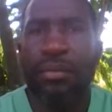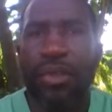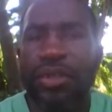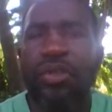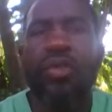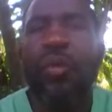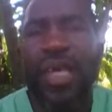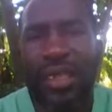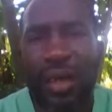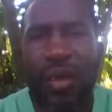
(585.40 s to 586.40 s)
just 2
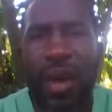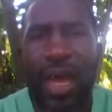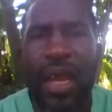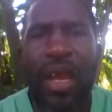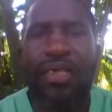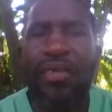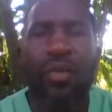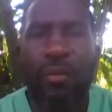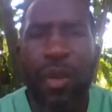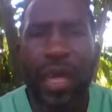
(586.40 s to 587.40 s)
weeks ago, I lost
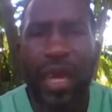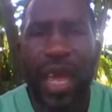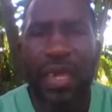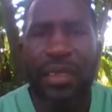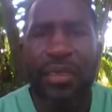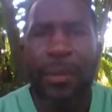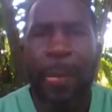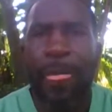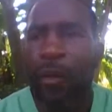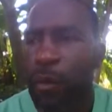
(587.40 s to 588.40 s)
2 of my clients.
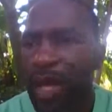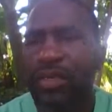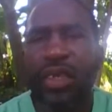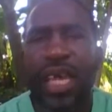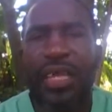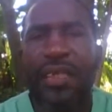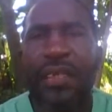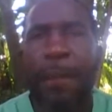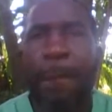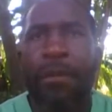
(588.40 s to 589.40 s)
One to
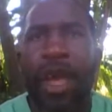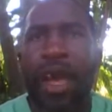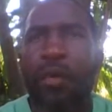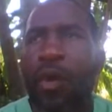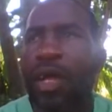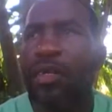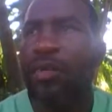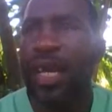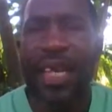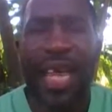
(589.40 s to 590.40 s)
cancer and one
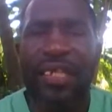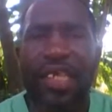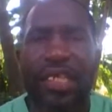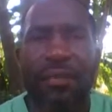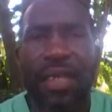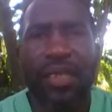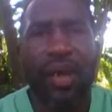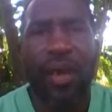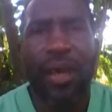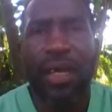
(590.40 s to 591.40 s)
to a digestive
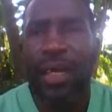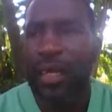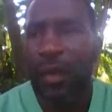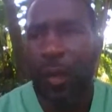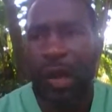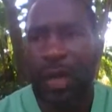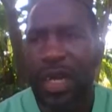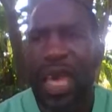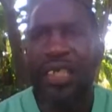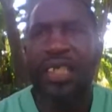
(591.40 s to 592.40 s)
disorder. The one with the
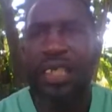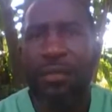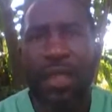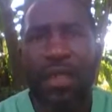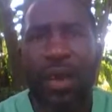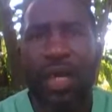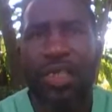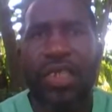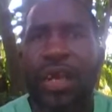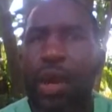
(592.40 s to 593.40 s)
digestive disorder,
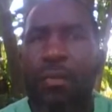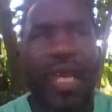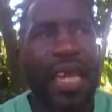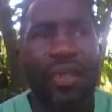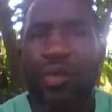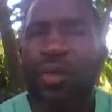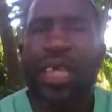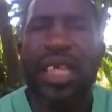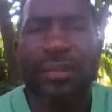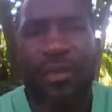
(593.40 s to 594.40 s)
she called me like 2
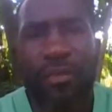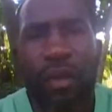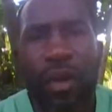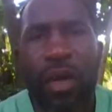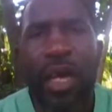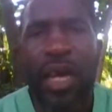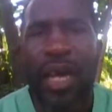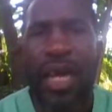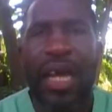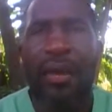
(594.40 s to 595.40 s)
days before,
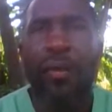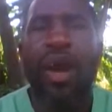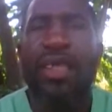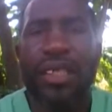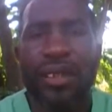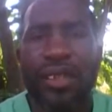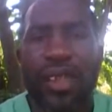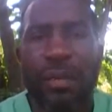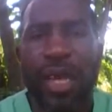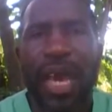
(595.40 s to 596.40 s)
wanting to
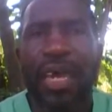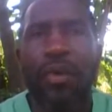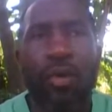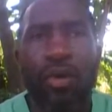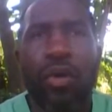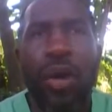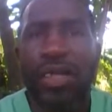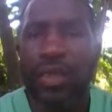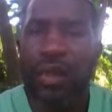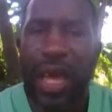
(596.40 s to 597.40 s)
see me. I couldn't go,
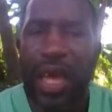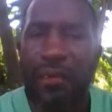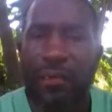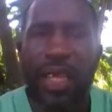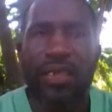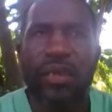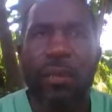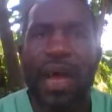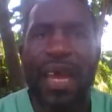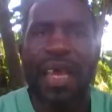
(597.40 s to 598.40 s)
and so I felt so
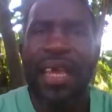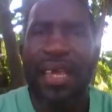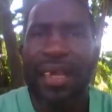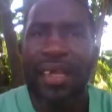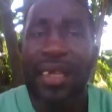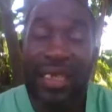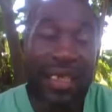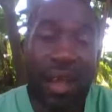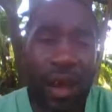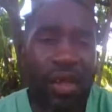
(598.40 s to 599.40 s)
bad. This
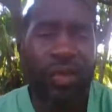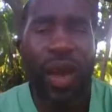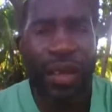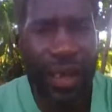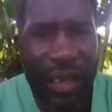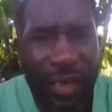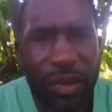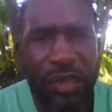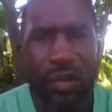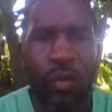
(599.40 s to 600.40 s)
is also another
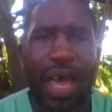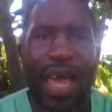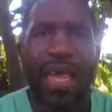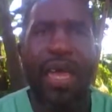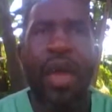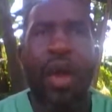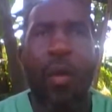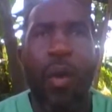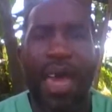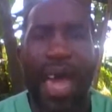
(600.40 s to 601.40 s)
reason why
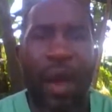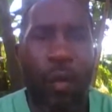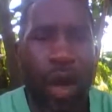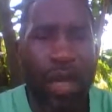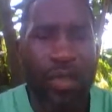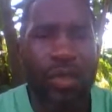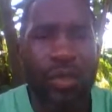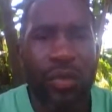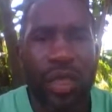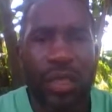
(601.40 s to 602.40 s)
I want to
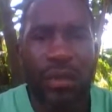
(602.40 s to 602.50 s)
do this